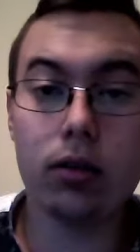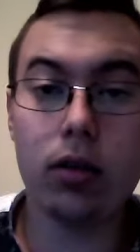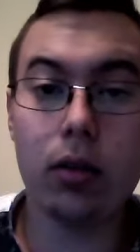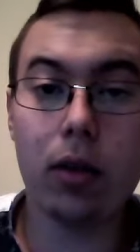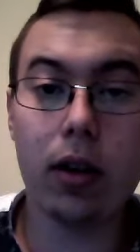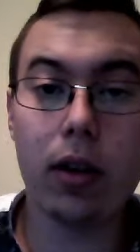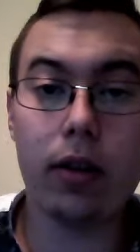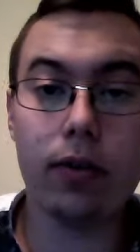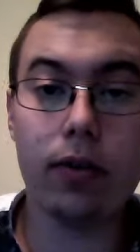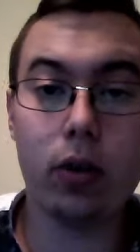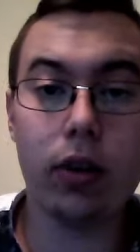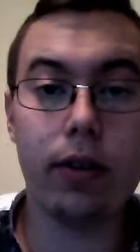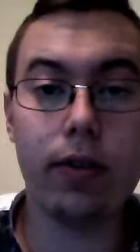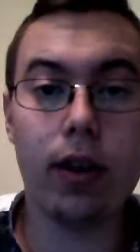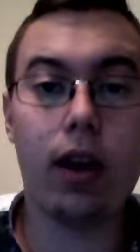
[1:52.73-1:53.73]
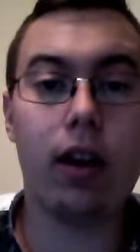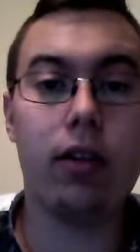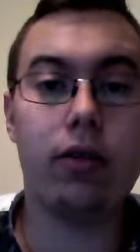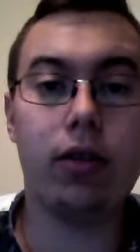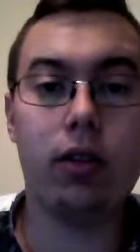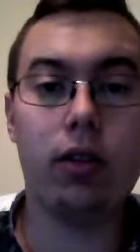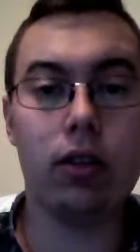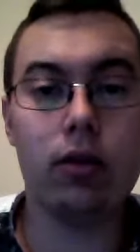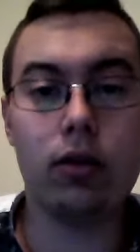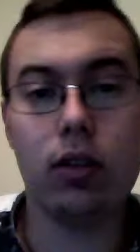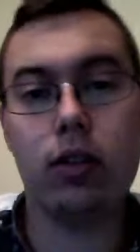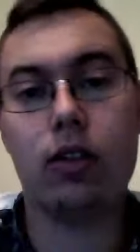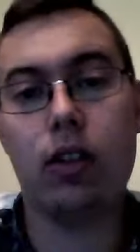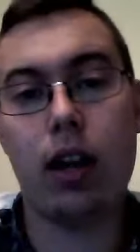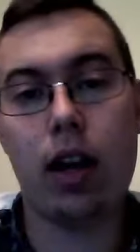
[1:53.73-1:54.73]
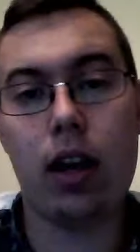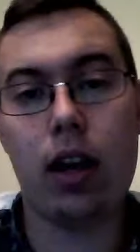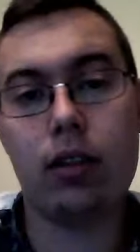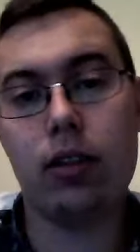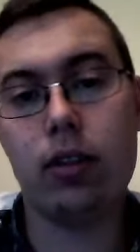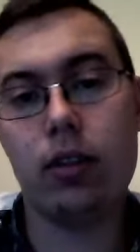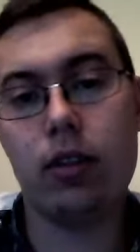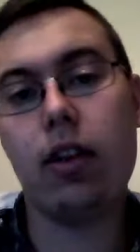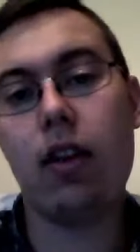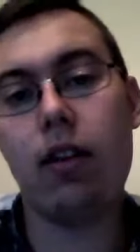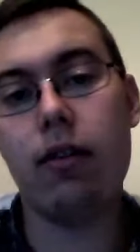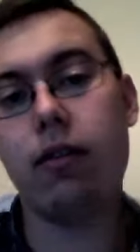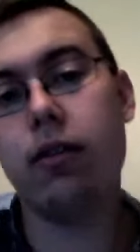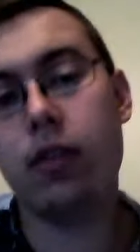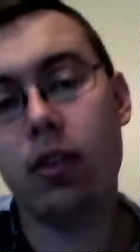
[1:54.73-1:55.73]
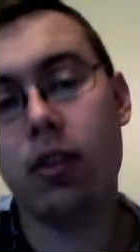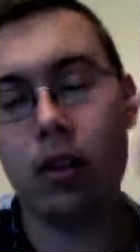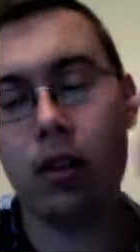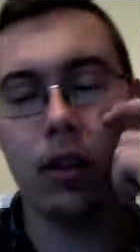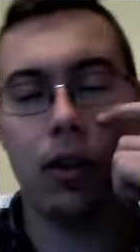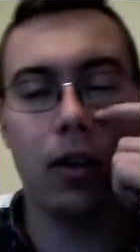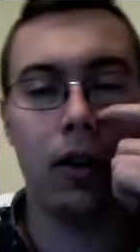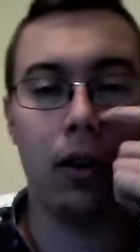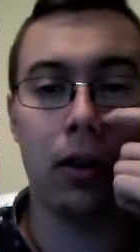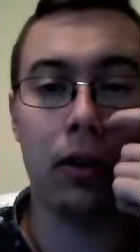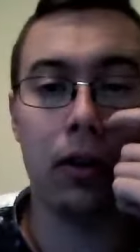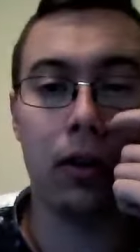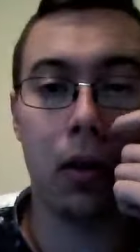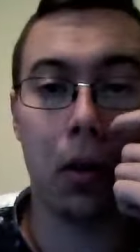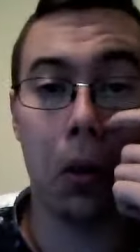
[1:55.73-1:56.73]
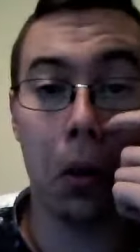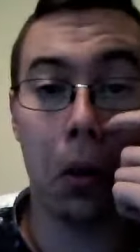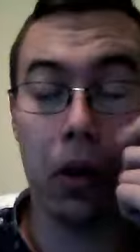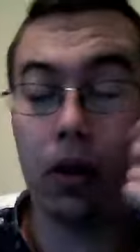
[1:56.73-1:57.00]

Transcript: about 45 cuz tax and stuff. So